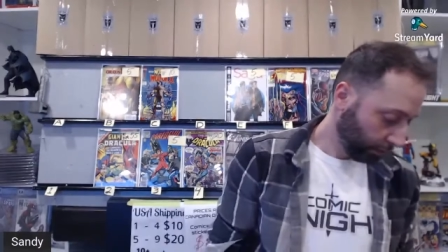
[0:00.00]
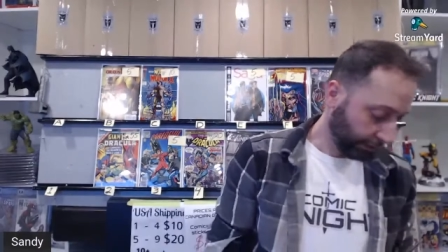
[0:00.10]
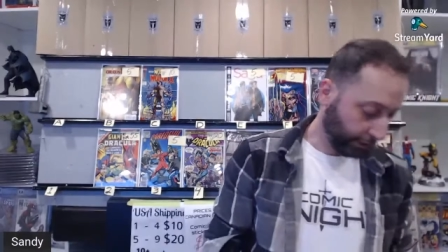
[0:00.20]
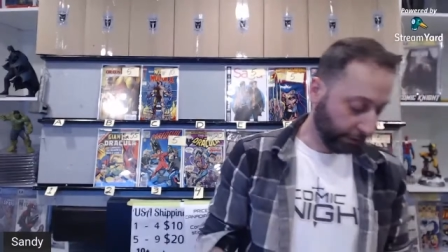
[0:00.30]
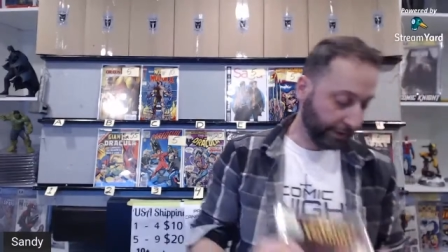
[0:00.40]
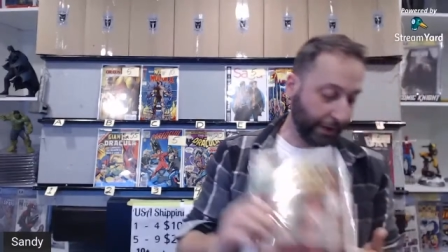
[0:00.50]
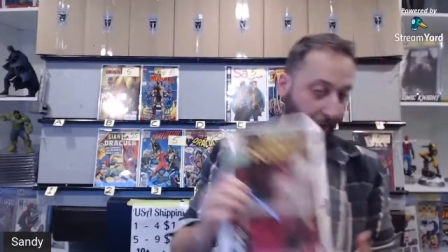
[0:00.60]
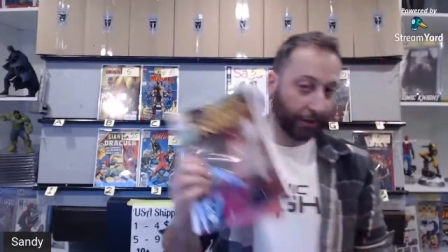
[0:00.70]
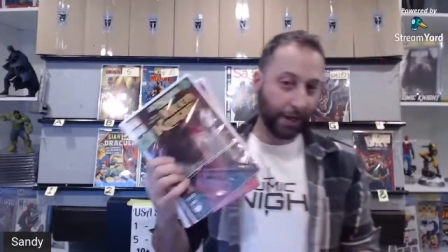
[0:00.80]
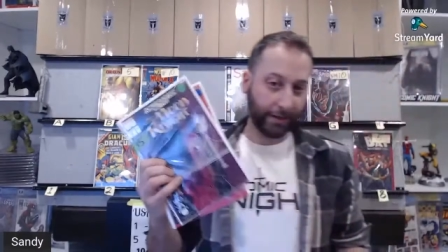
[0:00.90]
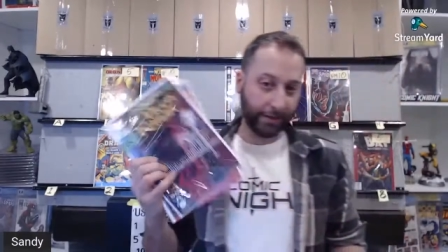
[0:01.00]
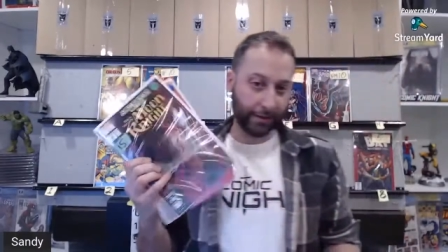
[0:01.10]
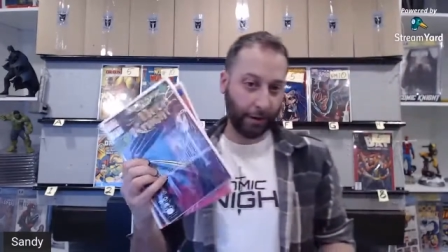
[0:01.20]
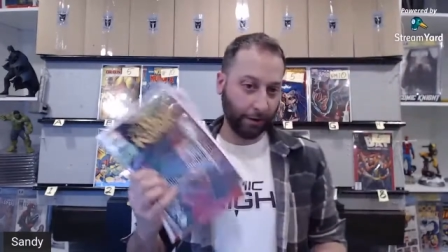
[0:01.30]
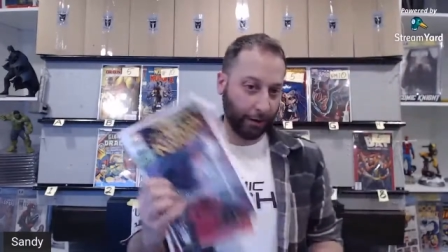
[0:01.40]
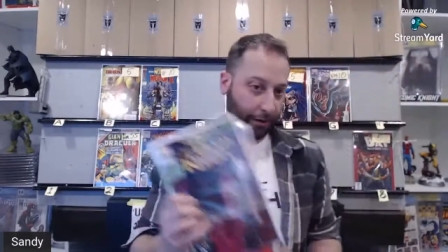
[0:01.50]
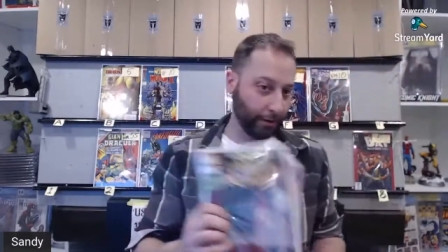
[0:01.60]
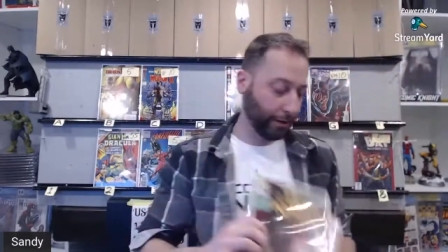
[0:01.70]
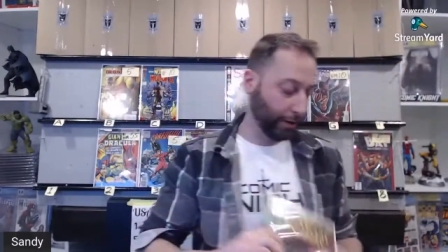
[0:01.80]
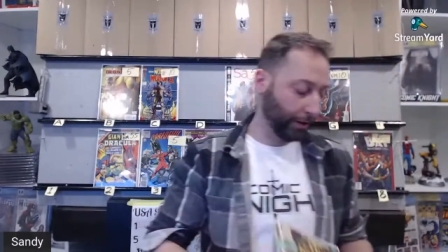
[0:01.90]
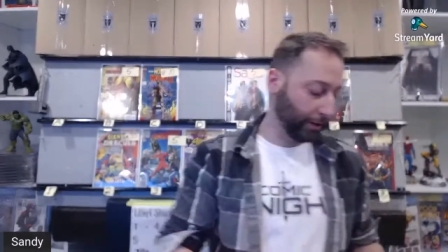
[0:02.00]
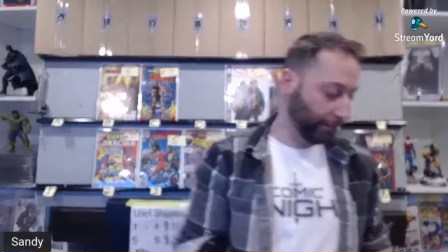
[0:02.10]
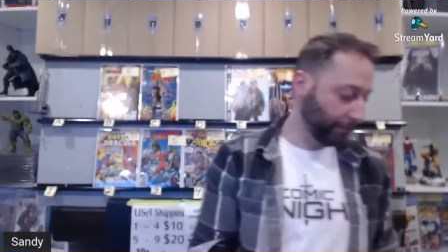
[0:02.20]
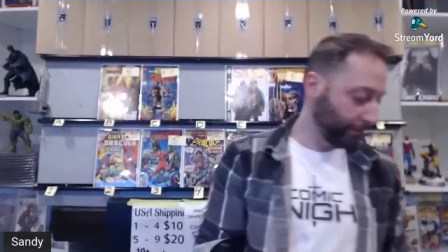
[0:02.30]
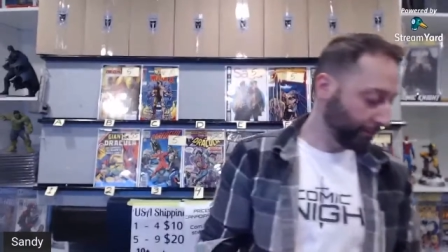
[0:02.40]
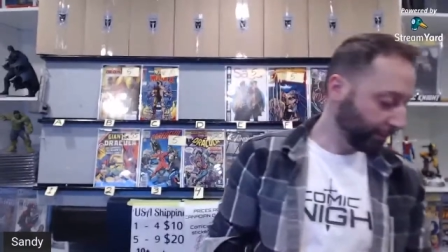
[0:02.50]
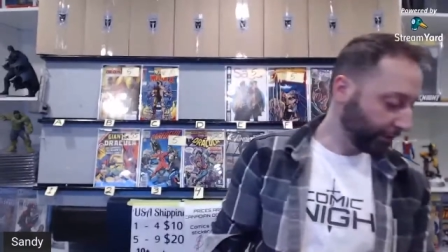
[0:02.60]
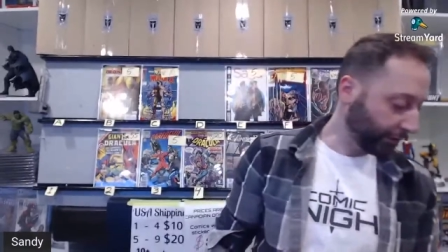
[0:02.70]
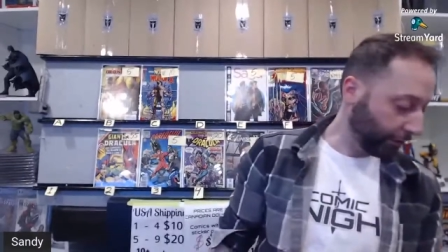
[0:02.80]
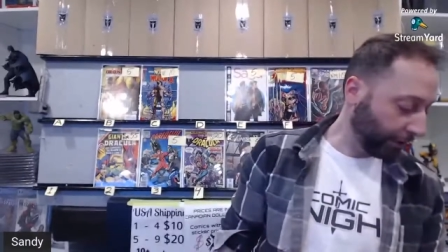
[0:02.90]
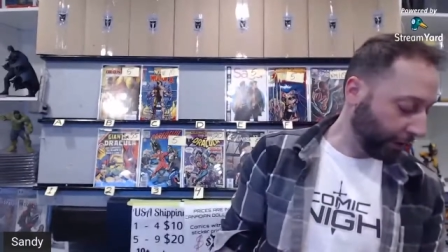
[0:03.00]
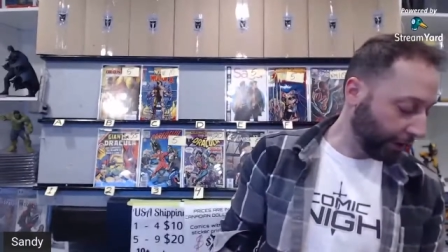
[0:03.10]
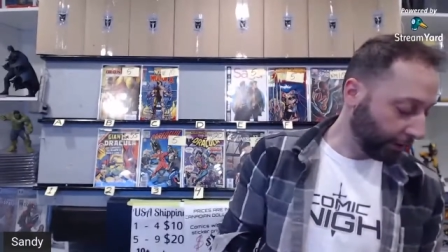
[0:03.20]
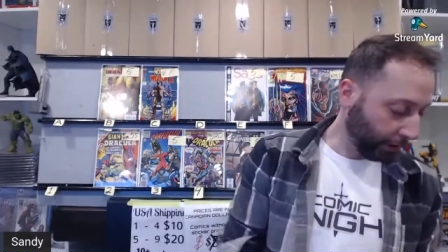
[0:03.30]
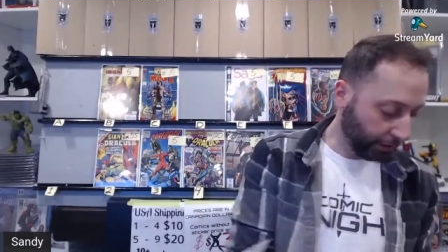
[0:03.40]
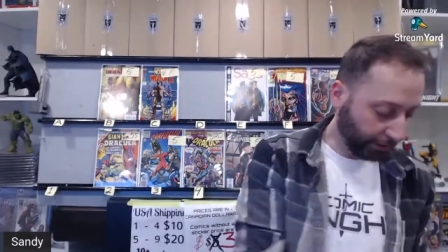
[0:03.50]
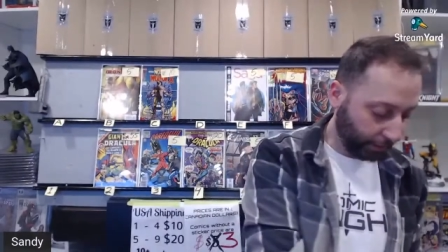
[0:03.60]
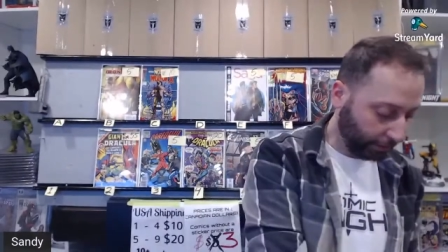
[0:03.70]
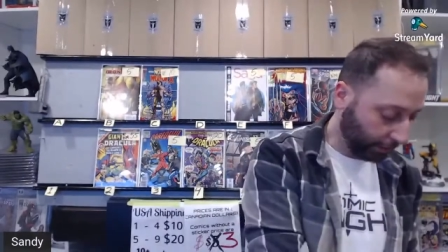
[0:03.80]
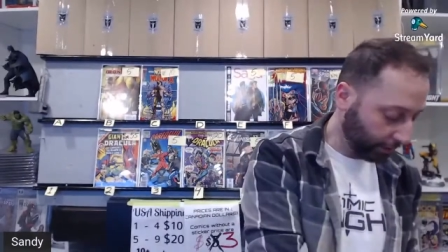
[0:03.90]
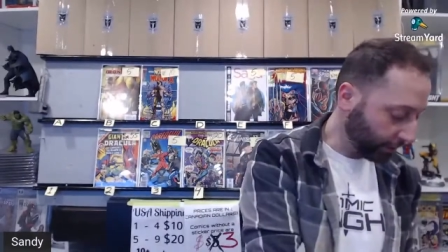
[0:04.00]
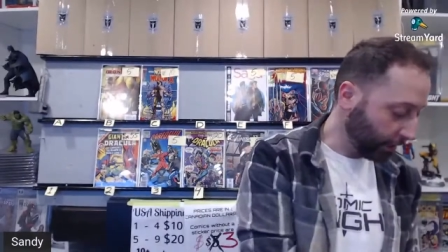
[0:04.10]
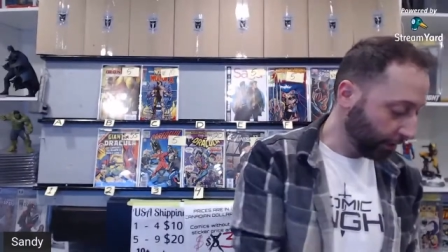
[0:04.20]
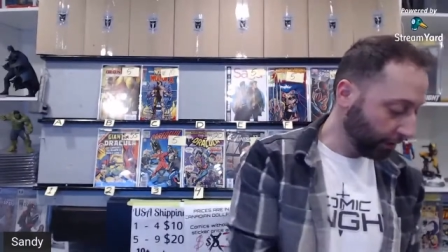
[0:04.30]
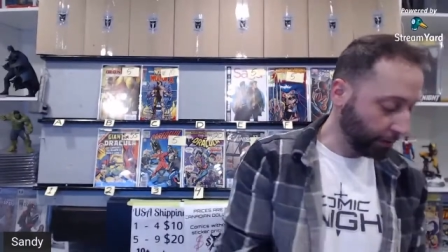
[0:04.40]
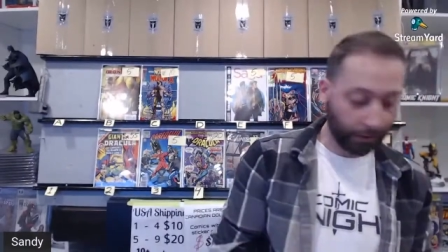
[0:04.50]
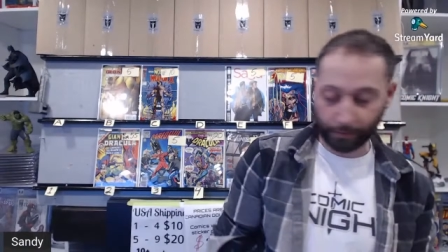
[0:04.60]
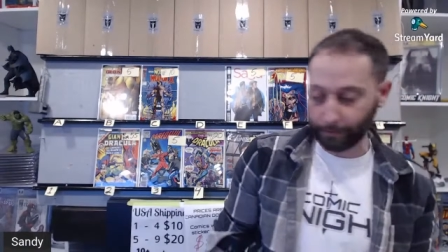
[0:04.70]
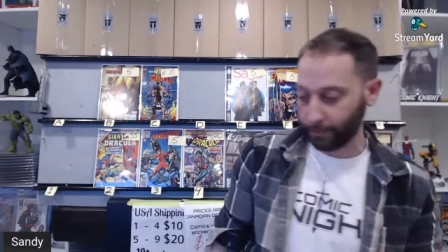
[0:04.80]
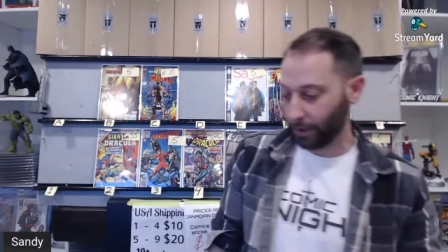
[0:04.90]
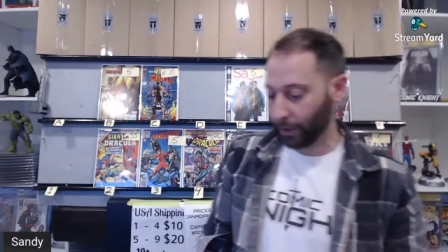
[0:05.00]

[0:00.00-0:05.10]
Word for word: That's a good stained glass scarlet um, storyline. A lot of speculation on her, oh, wow.